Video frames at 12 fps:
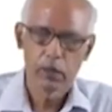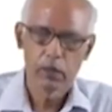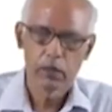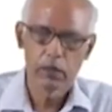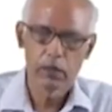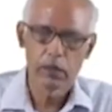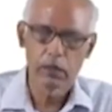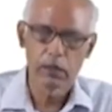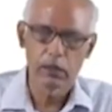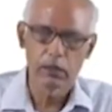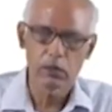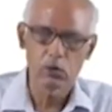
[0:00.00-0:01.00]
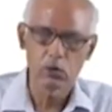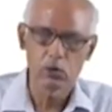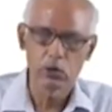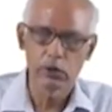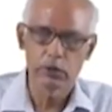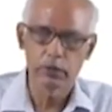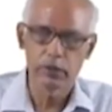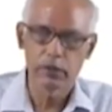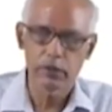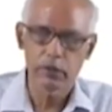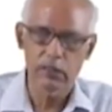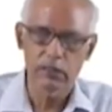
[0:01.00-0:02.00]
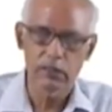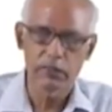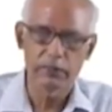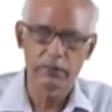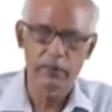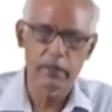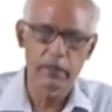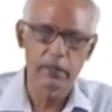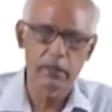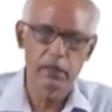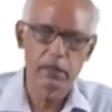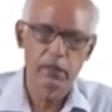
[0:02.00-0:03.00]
then these two spheres are separated.